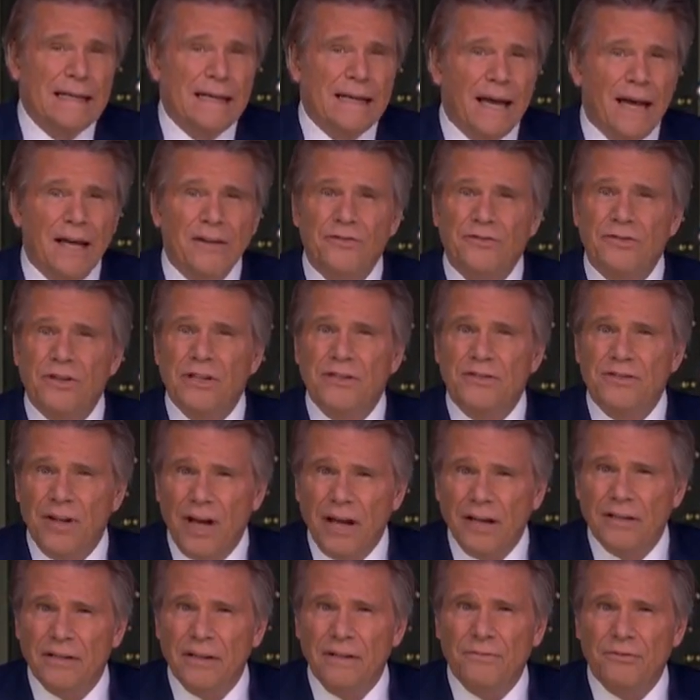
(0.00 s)
as
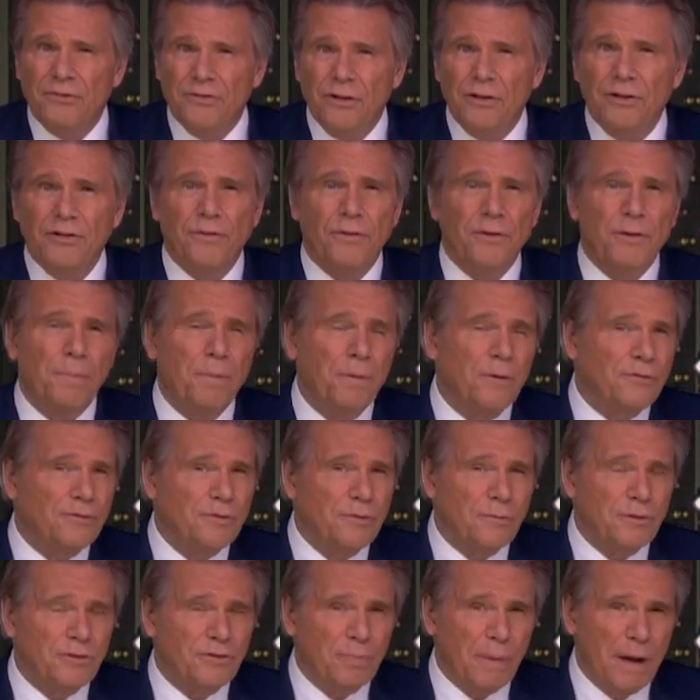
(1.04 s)
detectives search for the
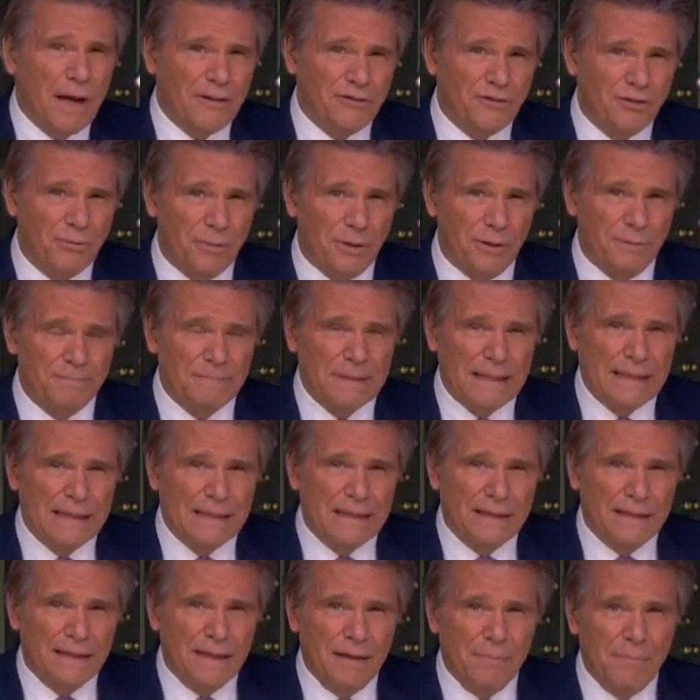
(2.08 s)
person responsible.
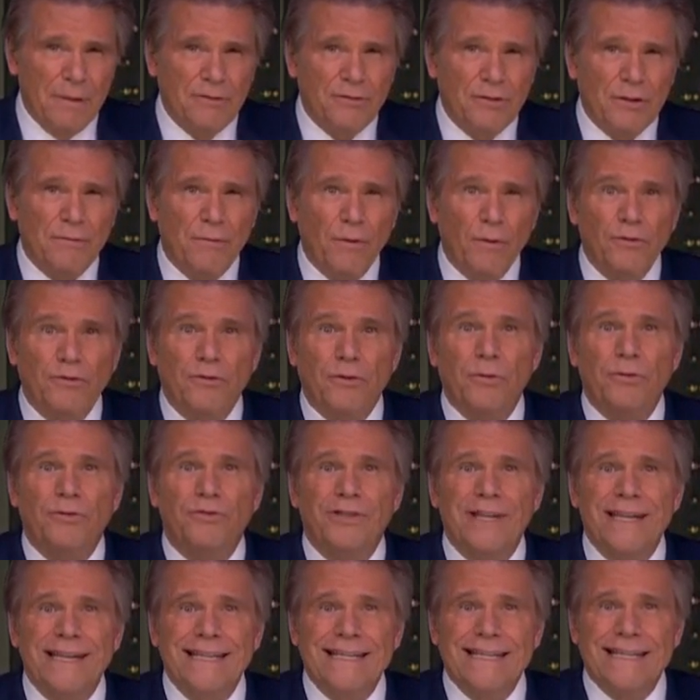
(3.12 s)
NBC4's
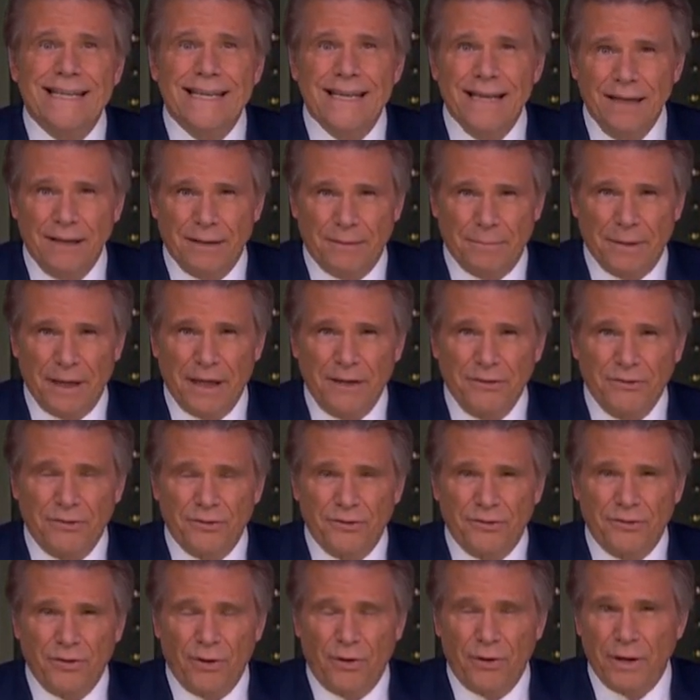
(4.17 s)
Christine Kim has
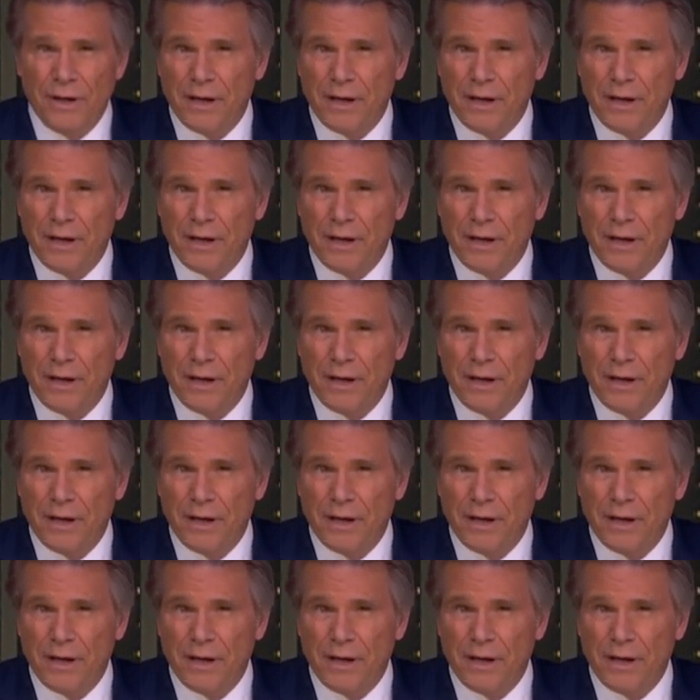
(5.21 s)
the story